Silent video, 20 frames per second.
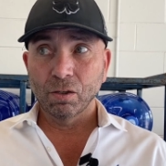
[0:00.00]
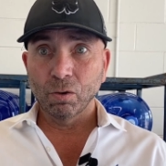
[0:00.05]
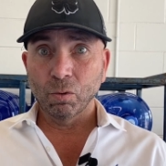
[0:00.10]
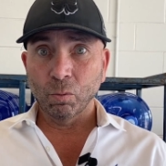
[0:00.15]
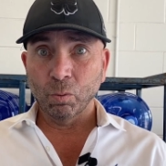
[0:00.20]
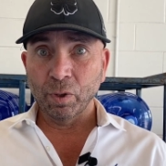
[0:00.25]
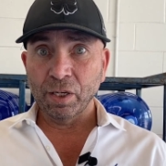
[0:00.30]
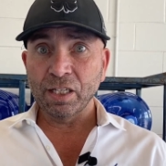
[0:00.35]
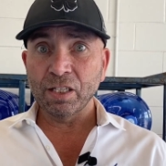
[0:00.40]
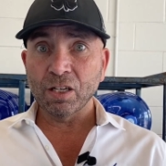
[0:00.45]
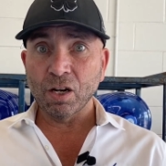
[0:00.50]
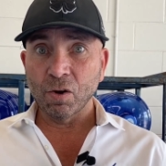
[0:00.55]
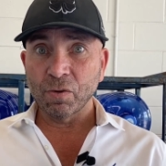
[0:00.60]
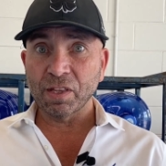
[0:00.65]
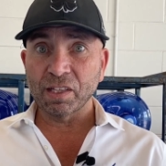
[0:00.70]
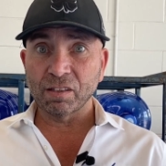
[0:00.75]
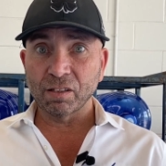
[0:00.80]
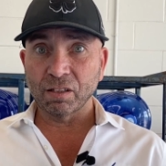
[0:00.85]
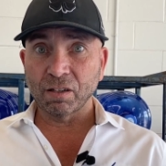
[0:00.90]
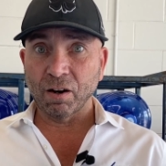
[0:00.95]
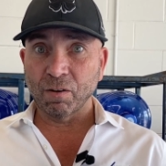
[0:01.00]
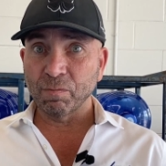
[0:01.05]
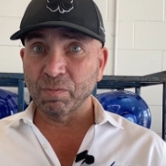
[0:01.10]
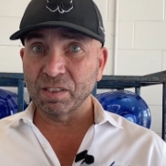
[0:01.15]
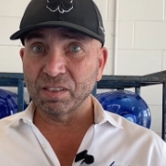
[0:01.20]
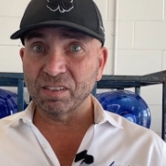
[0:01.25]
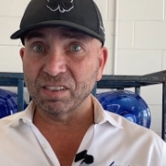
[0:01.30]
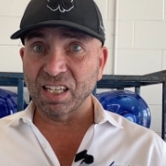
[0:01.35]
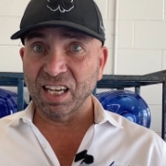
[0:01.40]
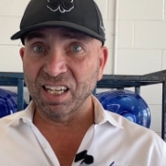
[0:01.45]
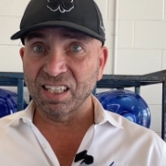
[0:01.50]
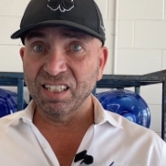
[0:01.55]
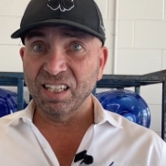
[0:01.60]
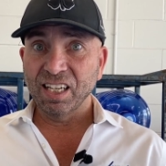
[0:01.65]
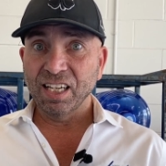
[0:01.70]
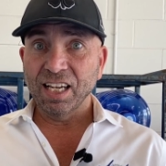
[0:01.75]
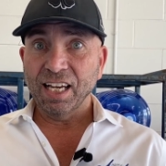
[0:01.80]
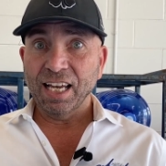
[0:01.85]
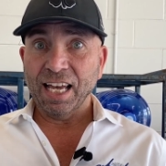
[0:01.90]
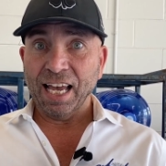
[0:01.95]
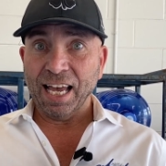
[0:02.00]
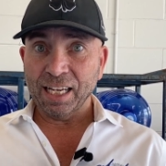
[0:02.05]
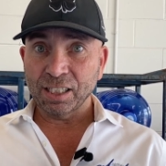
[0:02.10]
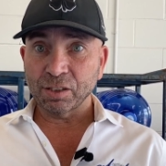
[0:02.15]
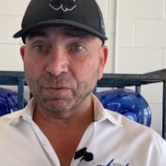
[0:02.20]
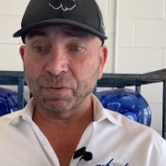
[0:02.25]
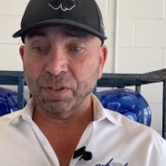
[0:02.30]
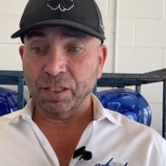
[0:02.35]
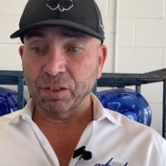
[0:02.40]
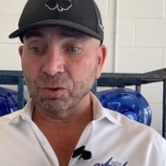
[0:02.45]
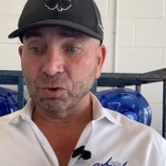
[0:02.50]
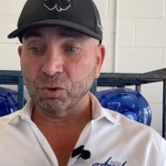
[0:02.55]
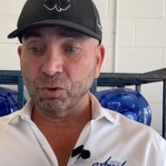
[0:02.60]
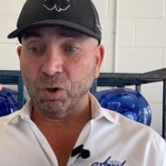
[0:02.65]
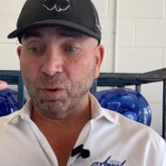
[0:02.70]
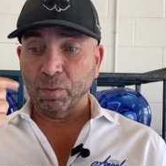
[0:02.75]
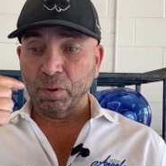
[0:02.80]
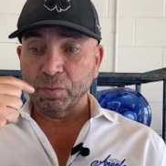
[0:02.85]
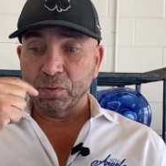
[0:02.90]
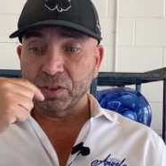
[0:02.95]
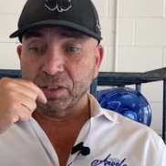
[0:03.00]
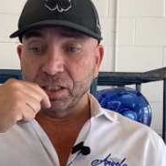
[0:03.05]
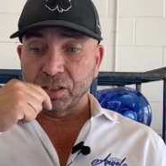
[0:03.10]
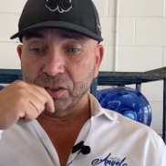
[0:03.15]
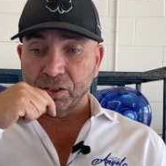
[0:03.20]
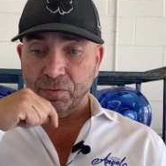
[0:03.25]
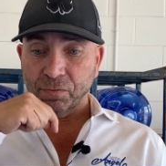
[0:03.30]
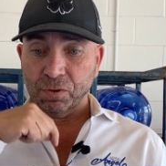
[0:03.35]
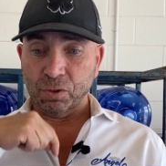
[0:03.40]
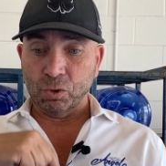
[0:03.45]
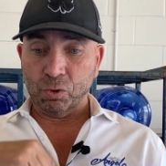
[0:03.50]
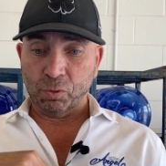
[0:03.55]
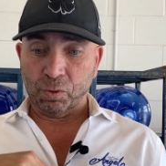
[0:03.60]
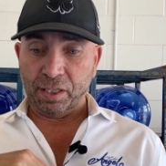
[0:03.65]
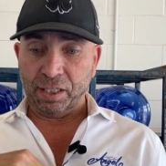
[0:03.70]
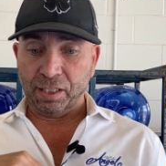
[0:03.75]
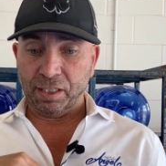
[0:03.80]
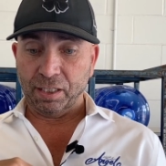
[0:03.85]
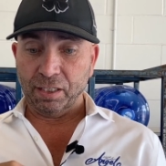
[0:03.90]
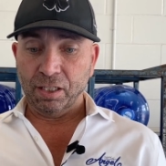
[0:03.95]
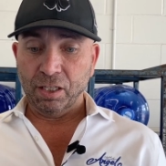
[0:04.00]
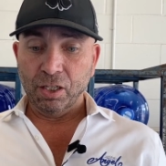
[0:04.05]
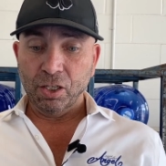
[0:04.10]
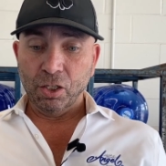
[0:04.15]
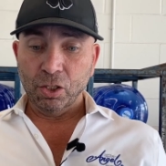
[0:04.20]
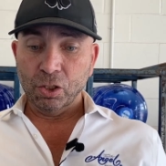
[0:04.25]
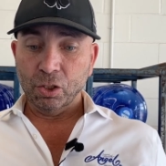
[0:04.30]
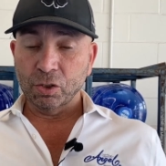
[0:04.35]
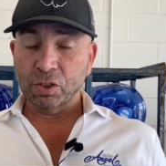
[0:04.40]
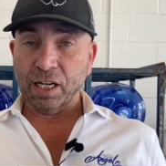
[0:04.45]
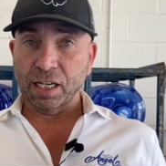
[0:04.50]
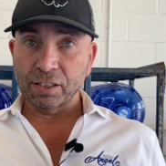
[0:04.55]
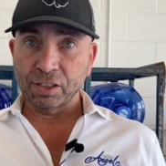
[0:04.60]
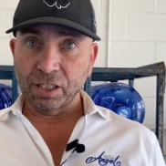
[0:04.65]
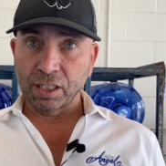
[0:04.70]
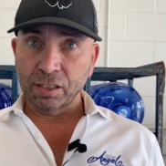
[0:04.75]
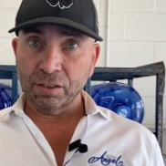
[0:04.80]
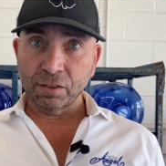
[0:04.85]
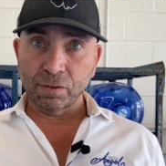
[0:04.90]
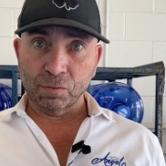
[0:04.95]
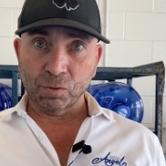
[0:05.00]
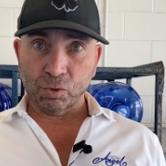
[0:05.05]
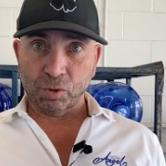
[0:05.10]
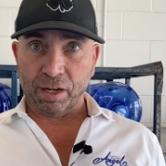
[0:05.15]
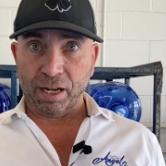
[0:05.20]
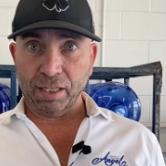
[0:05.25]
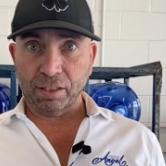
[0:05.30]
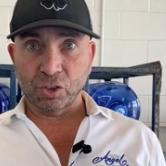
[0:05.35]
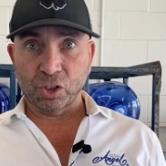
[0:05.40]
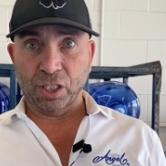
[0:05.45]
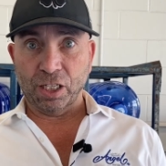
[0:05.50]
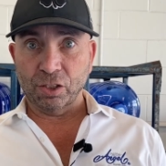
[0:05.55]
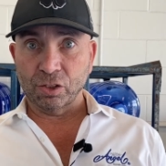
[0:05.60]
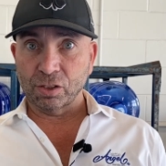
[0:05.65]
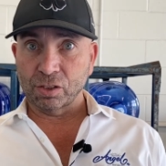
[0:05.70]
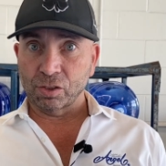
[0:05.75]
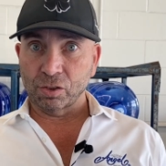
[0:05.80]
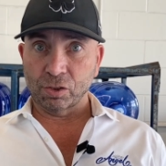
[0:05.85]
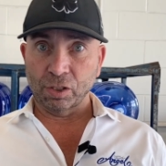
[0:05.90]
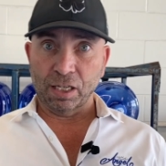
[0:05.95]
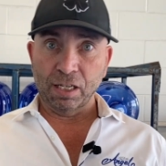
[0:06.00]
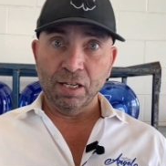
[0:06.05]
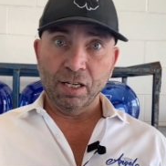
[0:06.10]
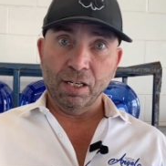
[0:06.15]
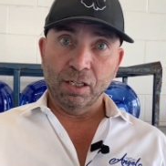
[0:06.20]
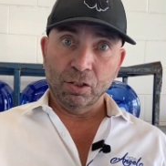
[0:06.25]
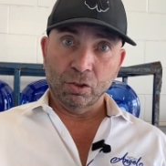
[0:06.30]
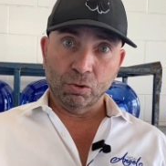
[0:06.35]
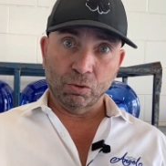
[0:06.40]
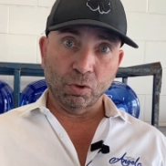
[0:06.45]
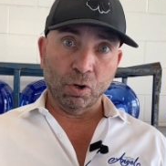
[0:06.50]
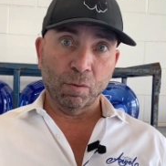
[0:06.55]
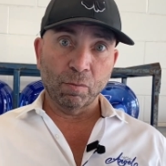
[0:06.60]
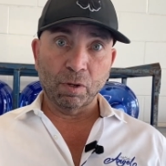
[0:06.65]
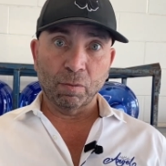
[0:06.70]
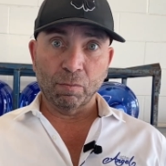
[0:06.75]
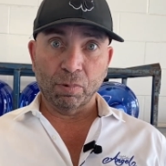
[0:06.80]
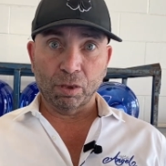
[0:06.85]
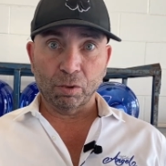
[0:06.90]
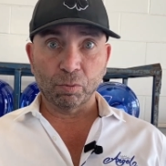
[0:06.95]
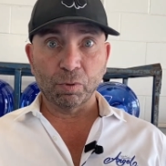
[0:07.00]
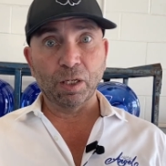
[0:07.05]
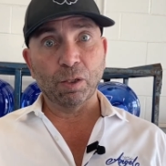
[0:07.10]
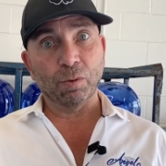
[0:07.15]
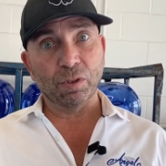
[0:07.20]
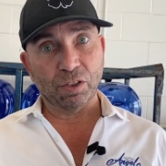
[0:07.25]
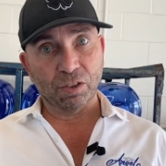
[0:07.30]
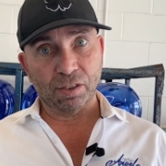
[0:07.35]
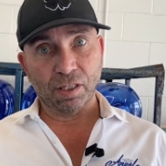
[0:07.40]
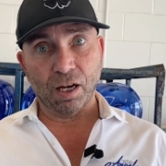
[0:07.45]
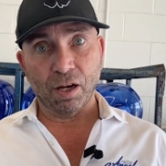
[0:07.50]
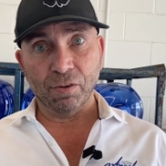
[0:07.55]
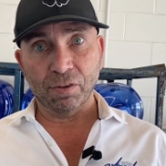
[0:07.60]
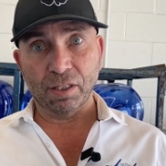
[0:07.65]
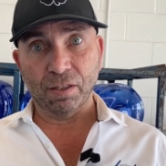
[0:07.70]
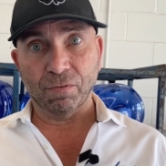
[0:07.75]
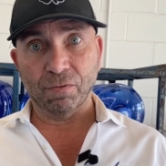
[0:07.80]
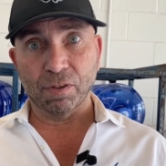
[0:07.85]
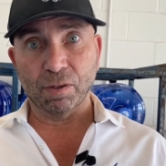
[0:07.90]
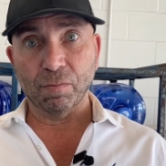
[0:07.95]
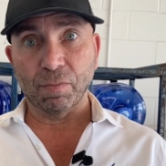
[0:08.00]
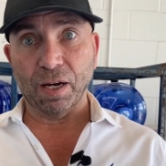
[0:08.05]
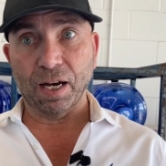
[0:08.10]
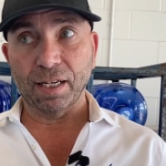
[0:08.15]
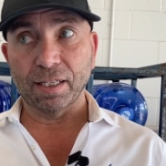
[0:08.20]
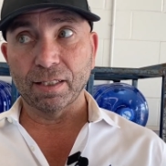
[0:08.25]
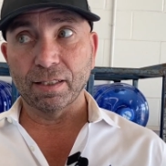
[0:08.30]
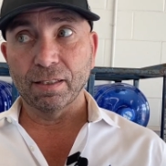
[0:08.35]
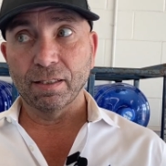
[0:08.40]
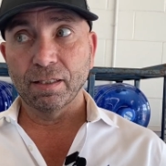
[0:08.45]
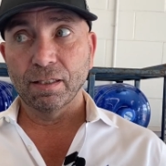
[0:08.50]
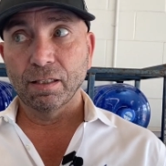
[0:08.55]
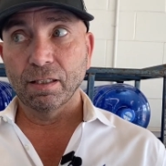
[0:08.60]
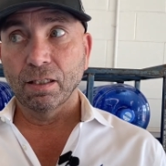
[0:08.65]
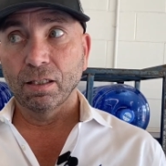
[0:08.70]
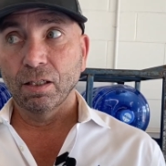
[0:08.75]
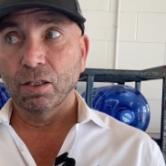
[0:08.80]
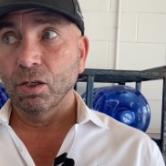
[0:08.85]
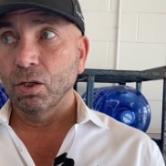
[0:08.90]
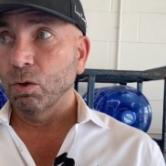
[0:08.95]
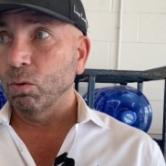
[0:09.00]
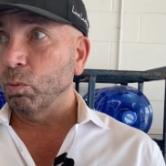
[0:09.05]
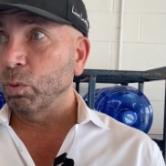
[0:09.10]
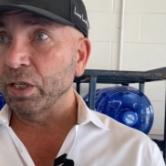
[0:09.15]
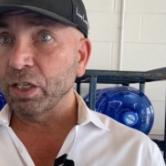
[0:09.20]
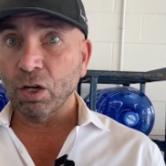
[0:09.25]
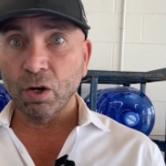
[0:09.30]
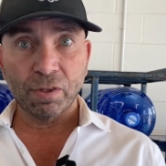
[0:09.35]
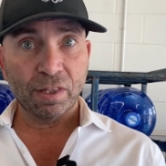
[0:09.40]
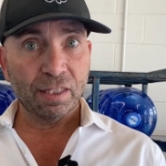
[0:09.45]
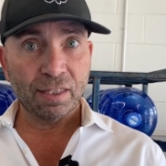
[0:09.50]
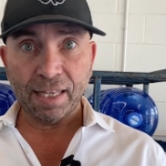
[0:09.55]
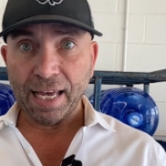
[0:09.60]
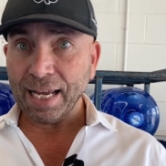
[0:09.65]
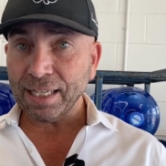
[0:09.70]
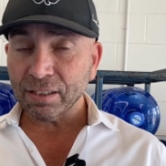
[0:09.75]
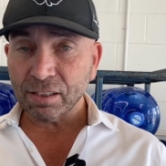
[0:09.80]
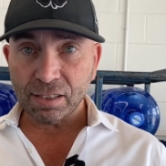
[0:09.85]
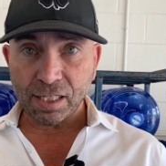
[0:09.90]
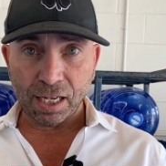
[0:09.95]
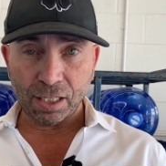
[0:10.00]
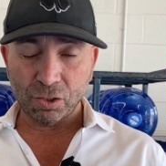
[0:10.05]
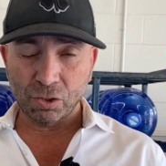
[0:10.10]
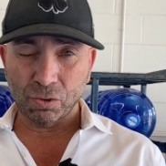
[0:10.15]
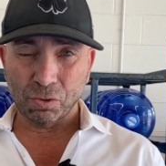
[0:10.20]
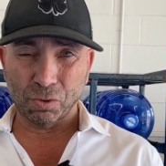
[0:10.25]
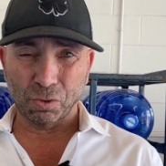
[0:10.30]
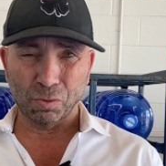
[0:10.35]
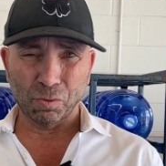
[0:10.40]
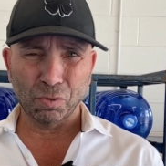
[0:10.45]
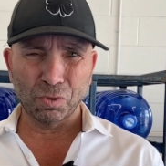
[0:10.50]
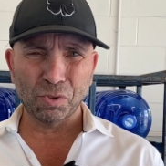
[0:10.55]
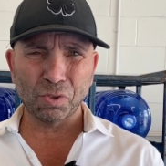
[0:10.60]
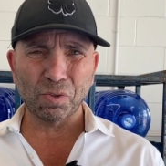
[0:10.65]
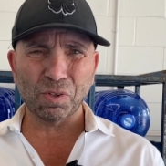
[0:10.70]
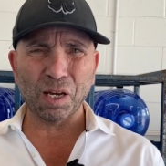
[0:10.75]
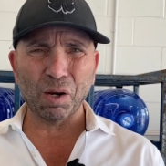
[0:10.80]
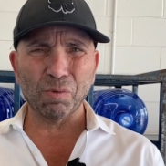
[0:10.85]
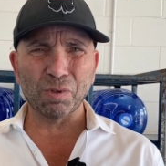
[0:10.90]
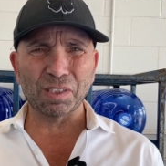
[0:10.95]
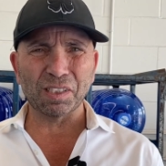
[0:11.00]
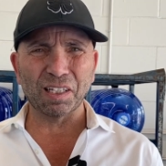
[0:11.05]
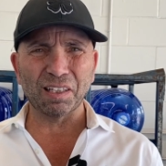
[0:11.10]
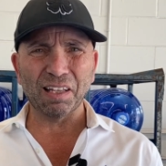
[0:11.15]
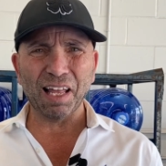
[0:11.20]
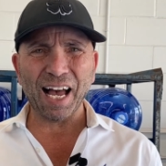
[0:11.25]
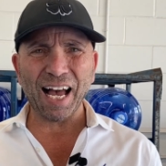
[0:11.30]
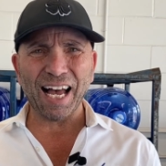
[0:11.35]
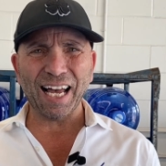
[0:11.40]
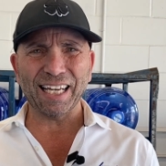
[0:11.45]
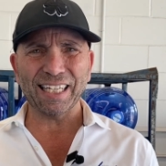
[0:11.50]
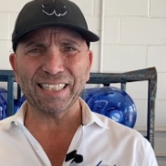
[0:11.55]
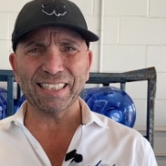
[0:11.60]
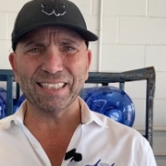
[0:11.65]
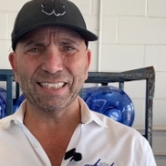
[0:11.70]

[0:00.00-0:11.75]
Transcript: We know that the government said hexavalent chromium six, if you drink it, your digestive tract changes it to chromium three, which is healthy for the body. We know that that's not true, so that was a lie.